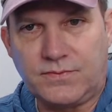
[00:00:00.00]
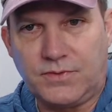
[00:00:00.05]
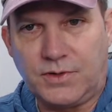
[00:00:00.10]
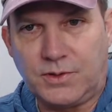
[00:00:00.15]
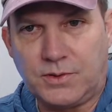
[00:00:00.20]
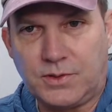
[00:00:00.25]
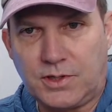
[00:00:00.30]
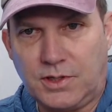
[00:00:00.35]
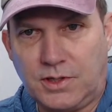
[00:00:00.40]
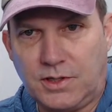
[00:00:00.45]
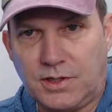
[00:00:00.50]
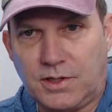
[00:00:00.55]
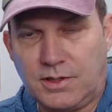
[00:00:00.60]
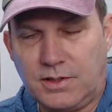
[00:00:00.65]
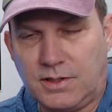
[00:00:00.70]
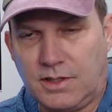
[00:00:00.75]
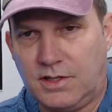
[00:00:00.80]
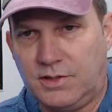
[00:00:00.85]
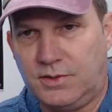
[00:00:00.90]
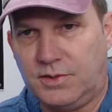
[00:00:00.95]
volt car
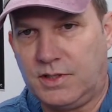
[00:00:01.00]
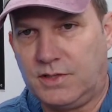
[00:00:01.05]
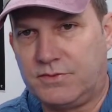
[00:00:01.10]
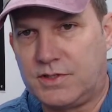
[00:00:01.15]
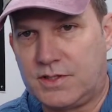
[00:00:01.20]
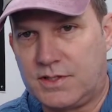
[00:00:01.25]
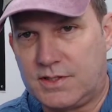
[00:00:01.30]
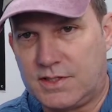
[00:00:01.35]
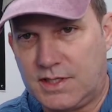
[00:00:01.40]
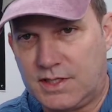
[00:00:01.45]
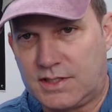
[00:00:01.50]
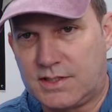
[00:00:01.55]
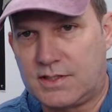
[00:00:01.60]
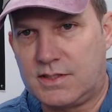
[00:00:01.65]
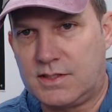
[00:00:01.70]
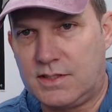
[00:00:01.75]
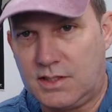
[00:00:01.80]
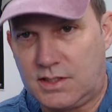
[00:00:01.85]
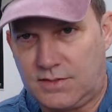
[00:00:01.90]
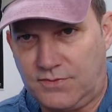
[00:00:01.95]
and you have
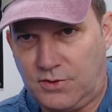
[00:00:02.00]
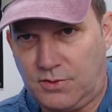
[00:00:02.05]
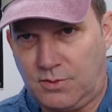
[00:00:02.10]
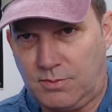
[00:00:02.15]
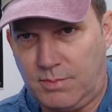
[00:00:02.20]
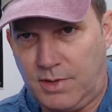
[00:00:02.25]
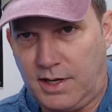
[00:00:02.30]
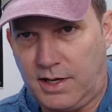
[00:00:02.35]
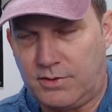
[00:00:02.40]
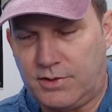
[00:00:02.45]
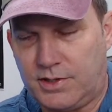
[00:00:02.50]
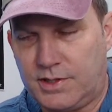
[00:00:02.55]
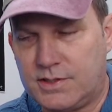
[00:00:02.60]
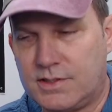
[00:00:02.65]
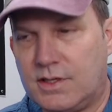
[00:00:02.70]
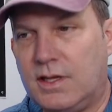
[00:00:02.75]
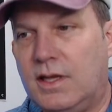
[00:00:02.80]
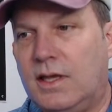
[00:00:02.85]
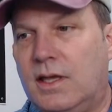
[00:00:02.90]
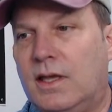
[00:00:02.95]
six volt batteries,
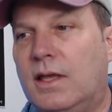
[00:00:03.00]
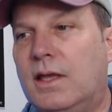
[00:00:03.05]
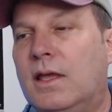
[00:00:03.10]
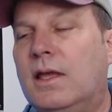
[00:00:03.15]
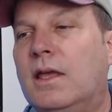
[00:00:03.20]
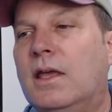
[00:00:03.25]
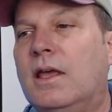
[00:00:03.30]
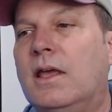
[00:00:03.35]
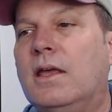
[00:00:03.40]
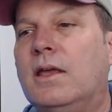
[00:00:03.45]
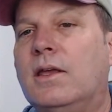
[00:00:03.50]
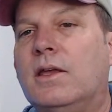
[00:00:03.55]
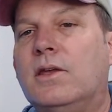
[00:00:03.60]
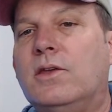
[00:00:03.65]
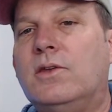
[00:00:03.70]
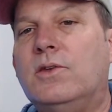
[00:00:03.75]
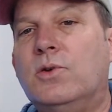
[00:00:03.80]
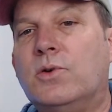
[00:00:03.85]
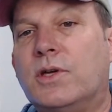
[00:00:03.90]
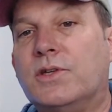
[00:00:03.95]

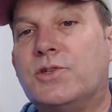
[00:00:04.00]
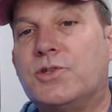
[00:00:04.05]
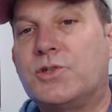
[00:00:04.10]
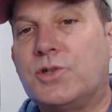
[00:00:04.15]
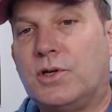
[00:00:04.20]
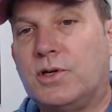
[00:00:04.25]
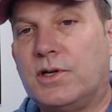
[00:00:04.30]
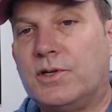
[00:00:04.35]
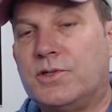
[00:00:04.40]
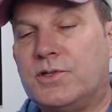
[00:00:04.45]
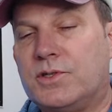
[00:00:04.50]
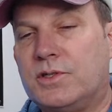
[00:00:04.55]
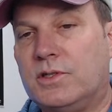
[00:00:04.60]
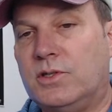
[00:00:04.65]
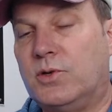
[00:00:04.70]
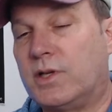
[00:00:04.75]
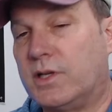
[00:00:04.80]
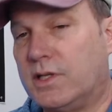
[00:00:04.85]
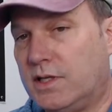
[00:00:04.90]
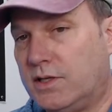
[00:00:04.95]
you can
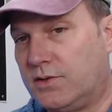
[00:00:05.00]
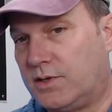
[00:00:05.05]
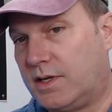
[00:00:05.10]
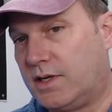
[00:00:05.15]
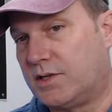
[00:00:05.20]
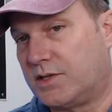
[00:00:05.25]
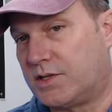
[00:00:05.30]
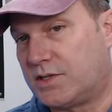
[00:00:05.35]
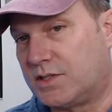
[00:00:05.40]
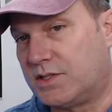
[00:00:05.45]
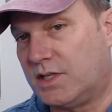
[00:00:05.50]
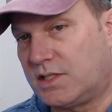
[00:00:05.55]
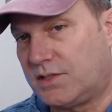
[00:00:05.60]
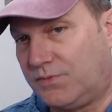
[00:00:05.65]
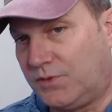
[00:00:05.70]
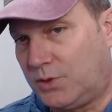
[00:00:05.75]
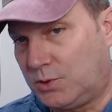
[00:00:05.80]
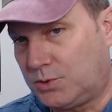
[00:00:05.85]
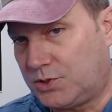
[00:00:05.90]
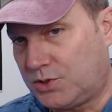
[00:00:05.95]
either get a 6
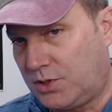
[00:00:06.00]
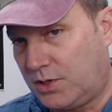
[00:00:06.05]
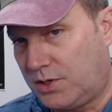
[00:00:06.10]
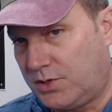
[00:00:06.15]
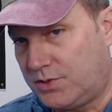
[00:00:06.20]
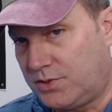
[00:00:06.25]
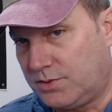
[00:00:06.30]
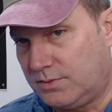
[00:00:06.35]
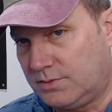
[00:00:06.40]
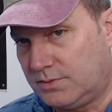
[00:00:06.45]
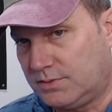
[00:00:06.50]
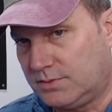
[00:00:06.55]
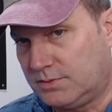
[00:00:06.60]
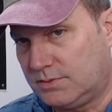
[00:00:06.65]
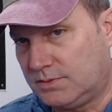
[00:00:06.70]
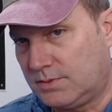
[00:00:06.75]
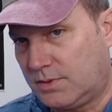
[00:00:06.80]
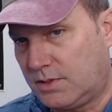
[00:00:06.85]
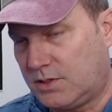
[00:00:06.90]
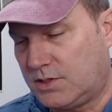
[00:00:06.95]
volt charger
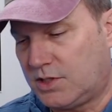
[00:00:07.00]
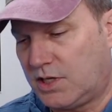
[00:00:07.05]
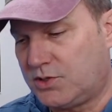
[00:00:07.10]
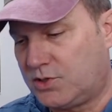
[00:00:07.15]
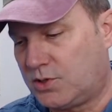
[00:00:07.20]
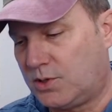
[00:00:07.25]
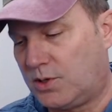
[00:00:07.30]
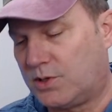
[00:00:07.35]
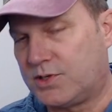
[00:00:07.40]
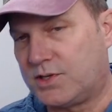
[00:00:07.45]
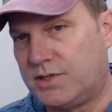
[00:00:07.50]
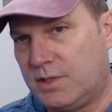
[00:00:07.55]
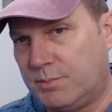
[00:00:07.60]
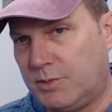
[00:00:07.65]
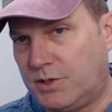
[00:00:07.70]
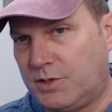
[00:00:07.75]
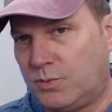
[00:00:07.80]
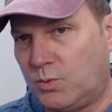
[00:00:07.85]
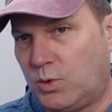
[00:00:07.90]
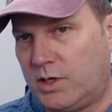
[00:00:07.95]
and charge them
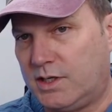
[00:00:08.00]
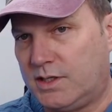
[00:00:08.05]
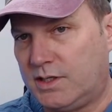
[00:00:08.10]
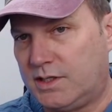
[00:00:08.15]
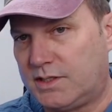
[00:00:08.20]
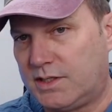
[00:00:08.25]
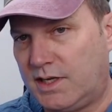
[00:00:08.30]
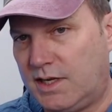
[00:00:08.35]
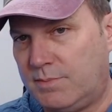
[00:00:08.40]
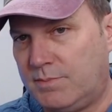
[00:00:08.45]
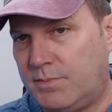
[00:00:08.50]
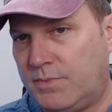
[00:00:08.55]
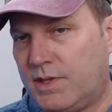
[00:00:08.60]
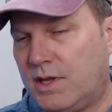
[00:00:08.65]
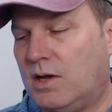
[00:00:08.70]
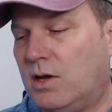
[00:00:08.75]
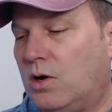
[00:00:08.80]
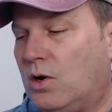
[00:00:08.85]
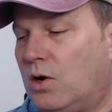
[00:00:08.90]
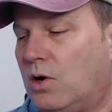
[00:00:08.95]
up one at a time,
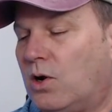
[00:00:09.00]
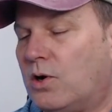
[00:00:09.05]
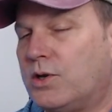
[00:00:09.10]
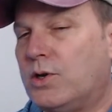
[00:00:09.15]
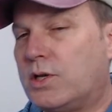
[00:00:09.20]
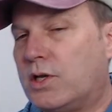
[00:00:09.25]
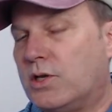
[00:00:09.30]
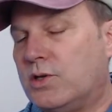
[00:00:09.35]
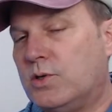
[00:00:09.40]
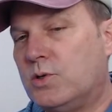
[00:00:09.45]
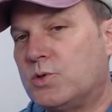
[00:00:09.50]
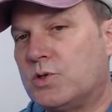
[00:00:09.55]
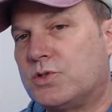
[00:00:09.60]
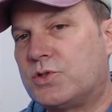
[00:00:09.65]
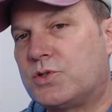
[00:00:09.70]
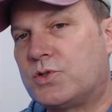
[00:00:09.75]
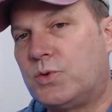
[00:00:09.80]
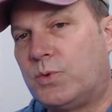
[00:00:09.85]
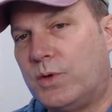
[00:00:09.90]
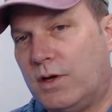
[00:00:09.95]
or you can use a
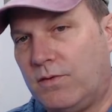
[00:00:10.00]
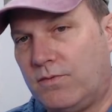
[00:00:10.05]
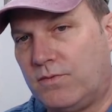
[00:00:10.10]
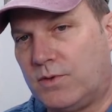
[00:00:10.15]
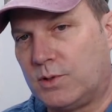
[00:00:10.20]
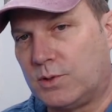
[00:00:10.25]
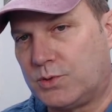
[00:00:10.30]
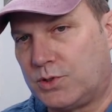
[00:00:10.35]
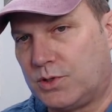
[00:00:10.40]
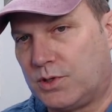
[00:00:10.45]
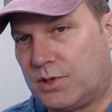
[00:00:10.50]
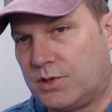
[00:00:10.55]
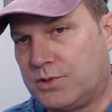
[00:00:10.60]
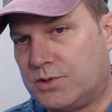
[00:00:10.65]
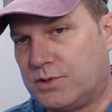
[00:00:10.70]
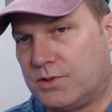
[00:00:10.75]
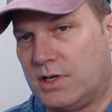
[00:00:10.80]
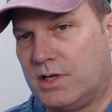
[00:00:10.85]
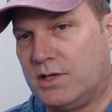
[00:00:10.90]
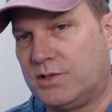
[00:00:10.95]
12 volt
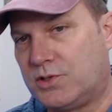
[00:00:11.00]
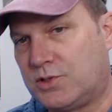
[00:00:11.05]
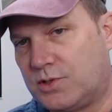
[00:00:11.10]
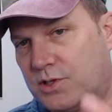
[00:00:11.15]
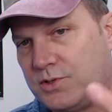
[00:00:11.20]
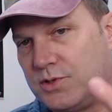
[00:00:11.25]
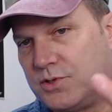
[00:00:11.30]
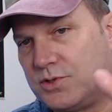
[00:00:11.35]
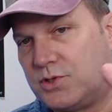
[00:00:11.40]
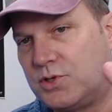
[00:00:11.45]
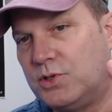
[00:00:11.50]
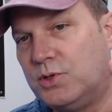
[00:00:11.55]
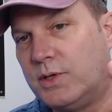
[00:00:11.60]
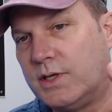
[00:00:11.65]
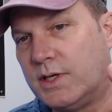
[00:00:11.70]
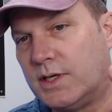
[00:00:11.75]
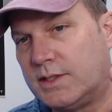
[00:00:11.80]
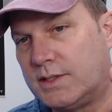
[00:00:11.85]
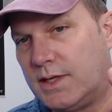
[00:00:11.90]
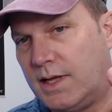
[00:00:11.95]
charger and charge two
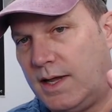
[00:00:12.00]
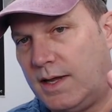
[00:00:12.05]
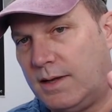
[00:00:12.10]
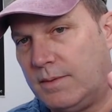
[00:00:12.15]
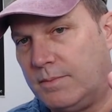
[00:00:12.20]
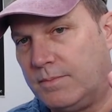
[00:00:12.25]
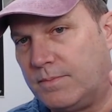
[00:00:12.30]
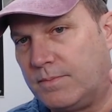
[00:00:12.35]
at a time.